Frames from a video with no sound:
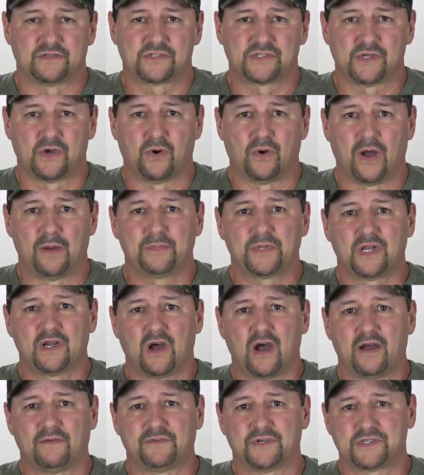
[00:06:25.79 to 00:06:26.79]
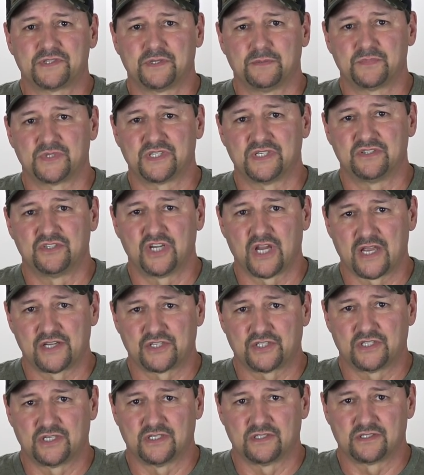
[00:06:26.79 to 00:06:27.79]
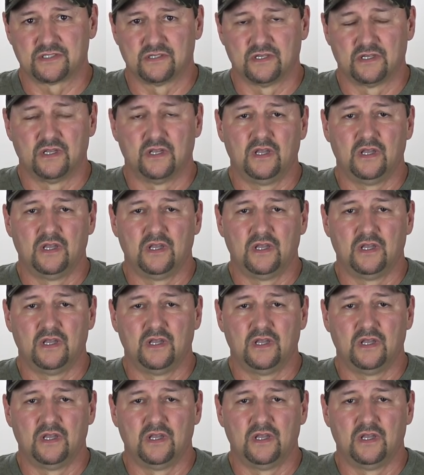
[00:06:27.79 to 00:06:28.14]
So I'm going to offer some suggestions.